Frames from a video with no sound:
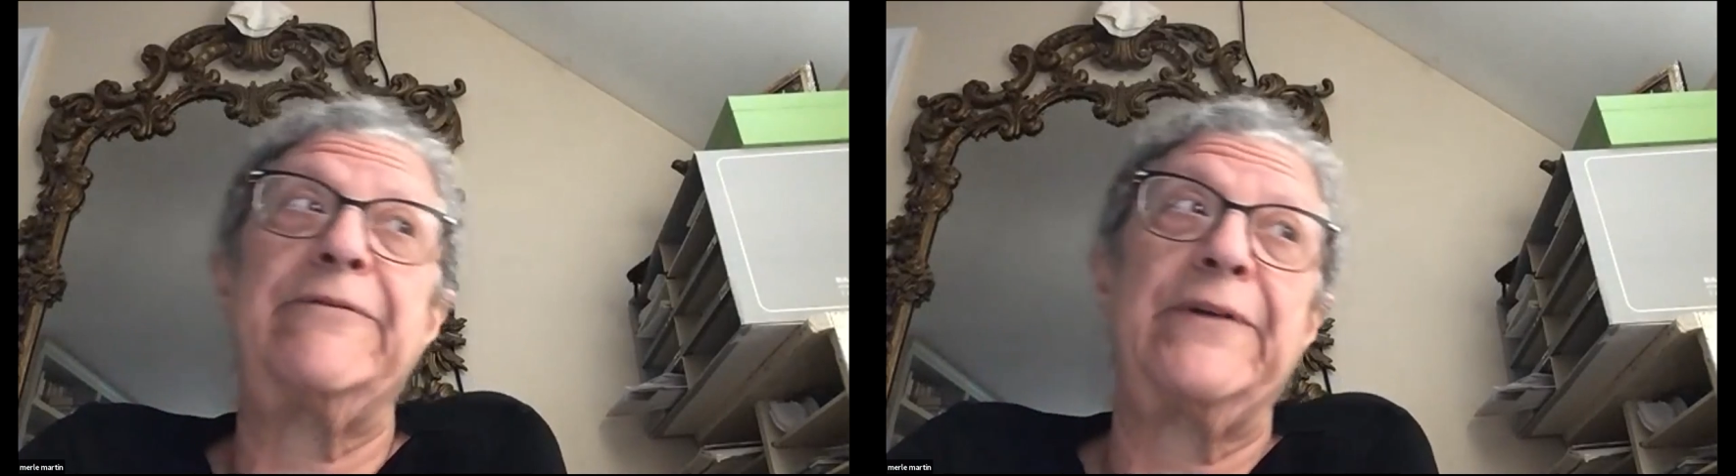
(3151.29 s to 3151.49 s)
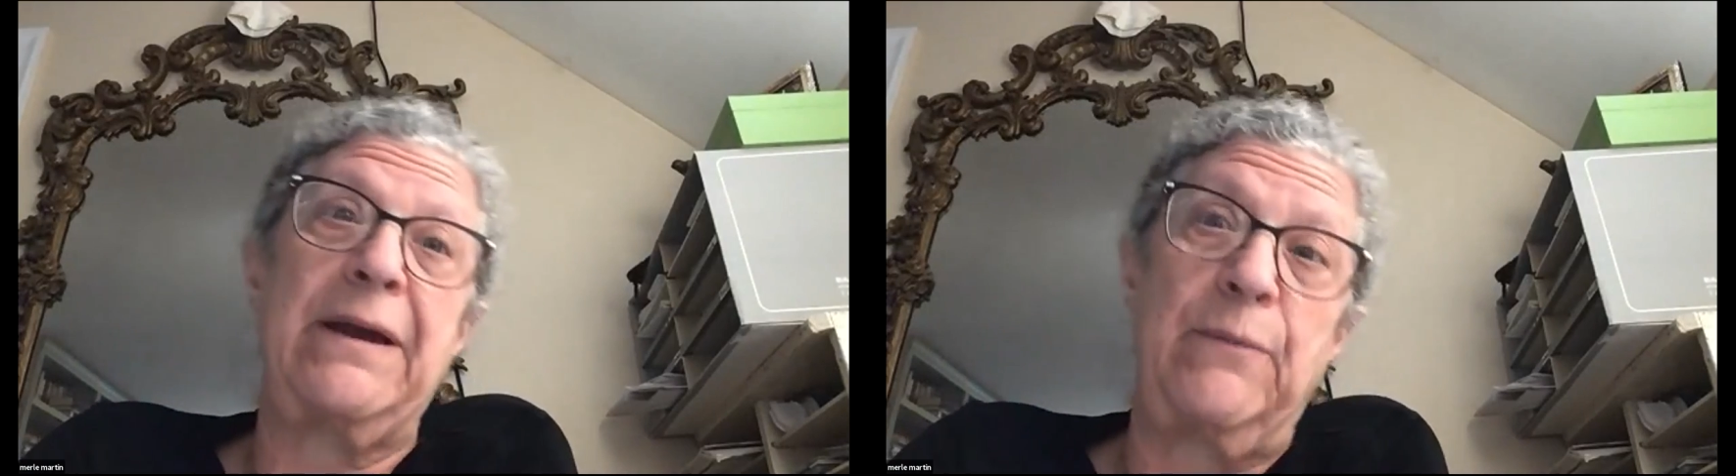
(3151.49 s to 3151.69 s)

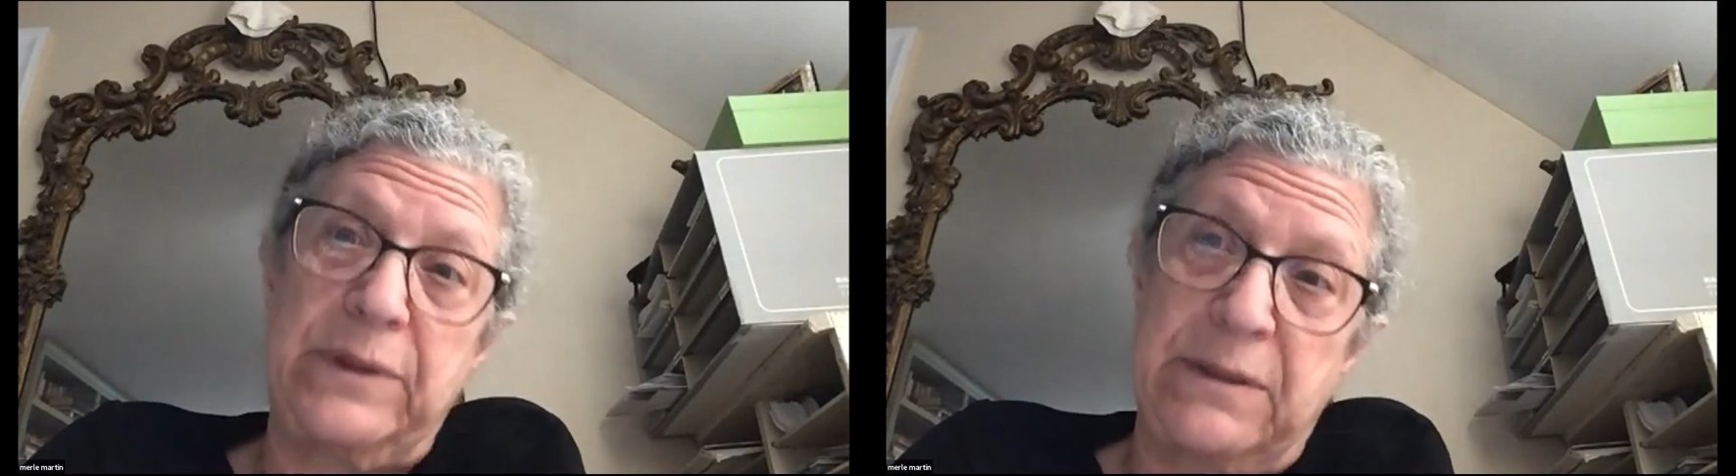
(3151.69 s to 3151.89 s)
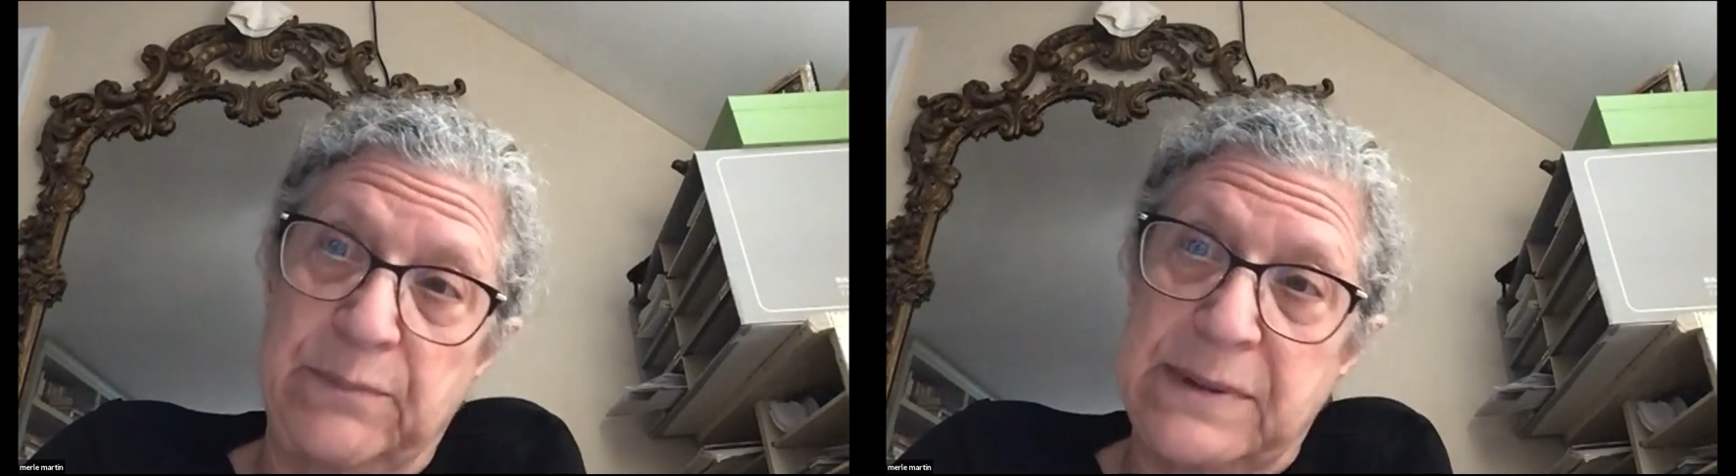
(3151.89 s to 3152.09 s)
forget
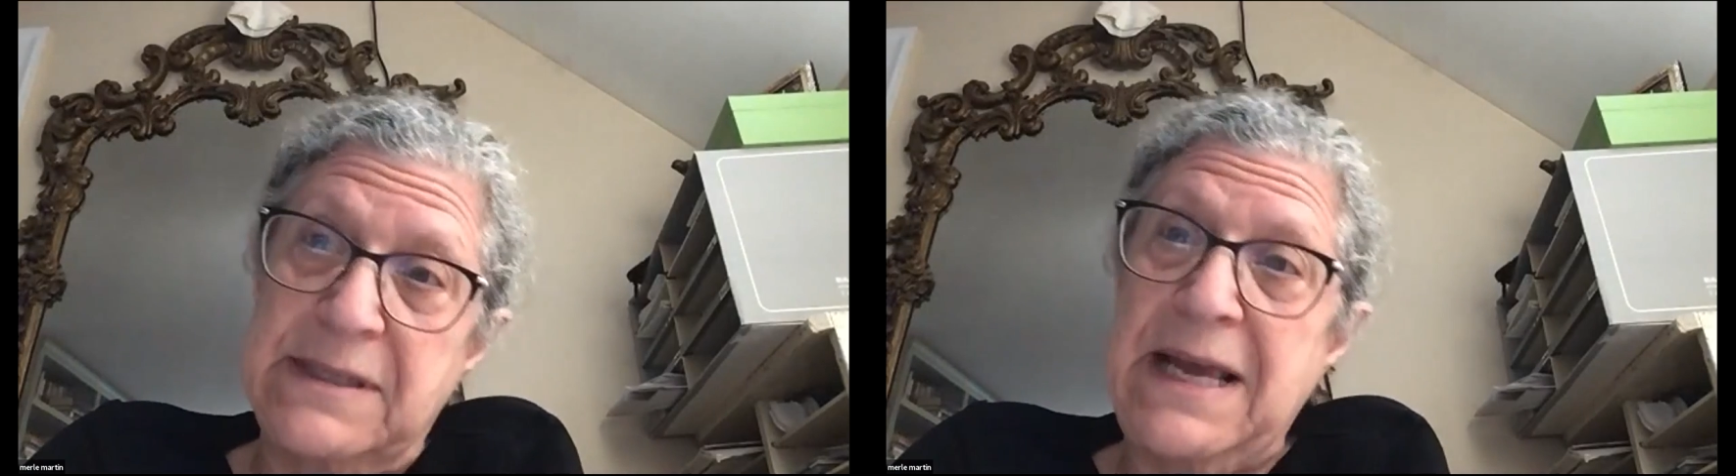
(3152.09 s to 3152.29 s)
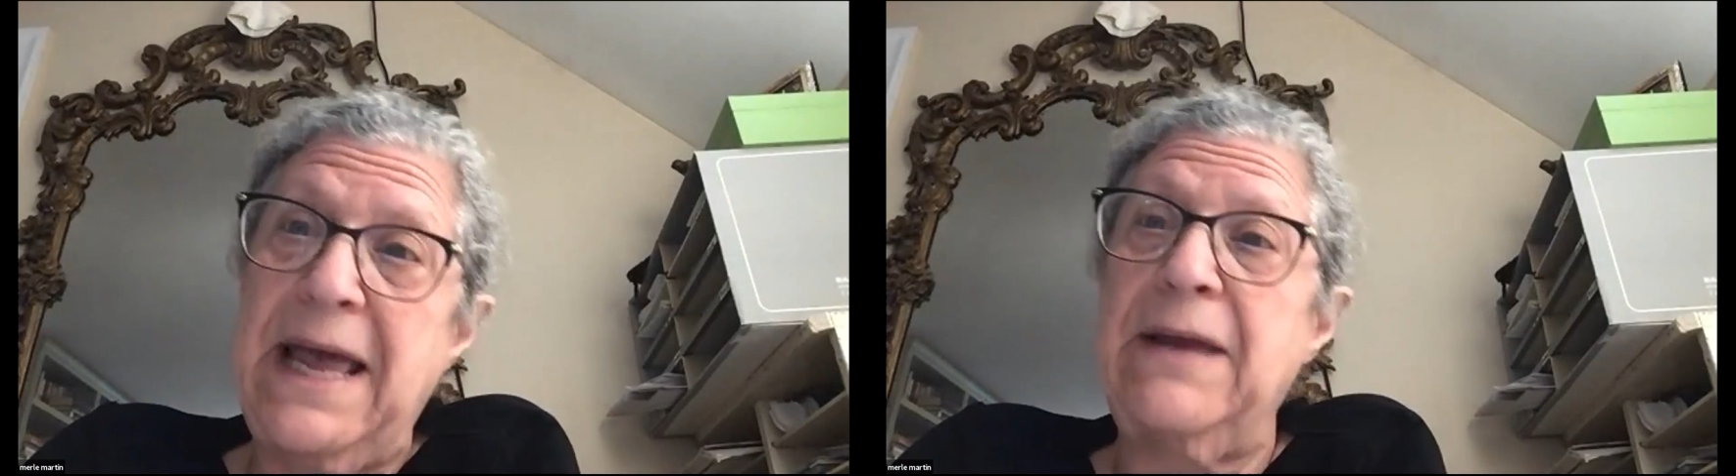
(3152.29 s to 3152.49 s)
what was
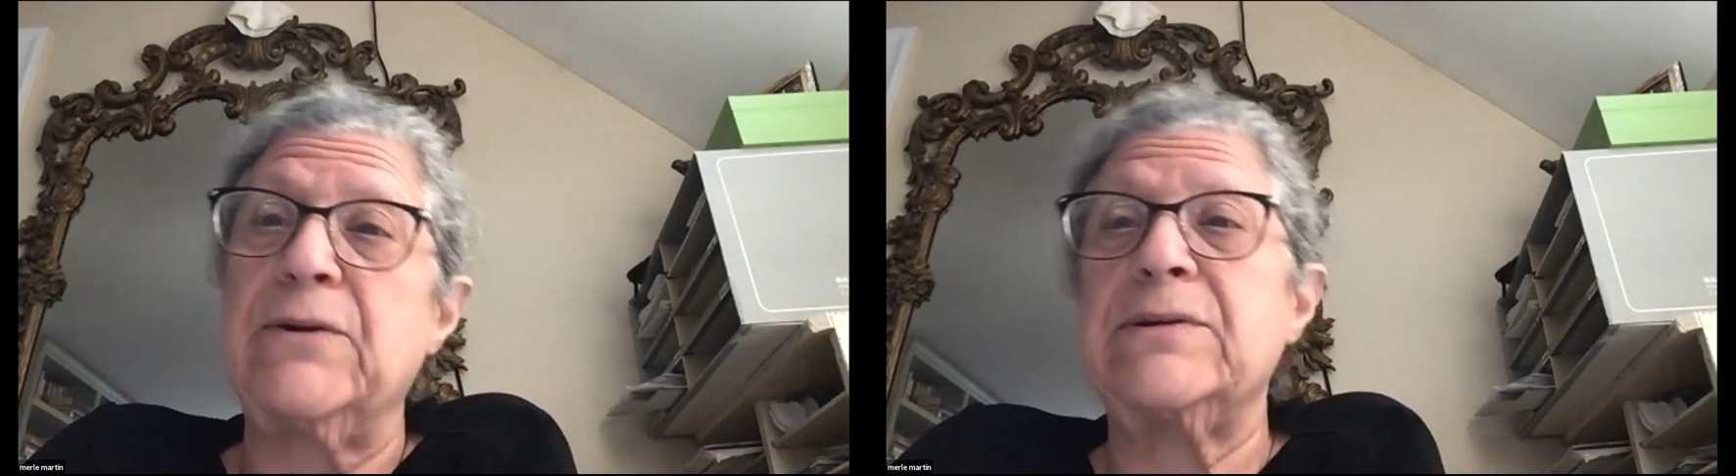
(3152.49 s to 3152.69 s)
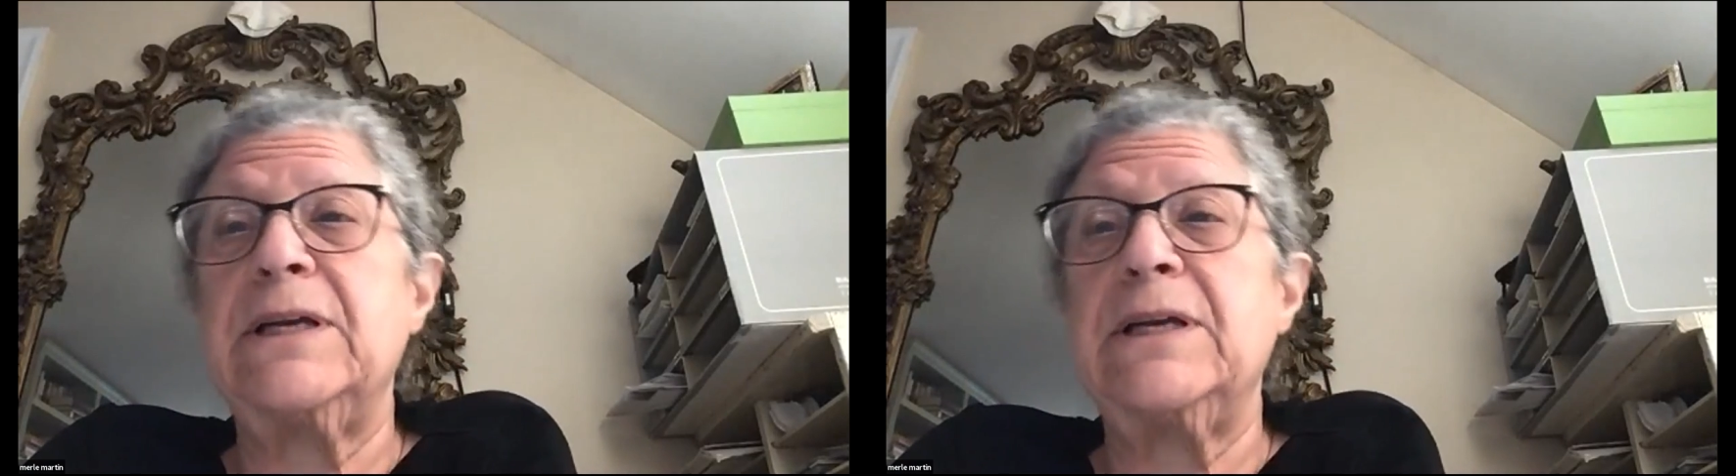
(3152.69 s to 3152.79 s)
said, or,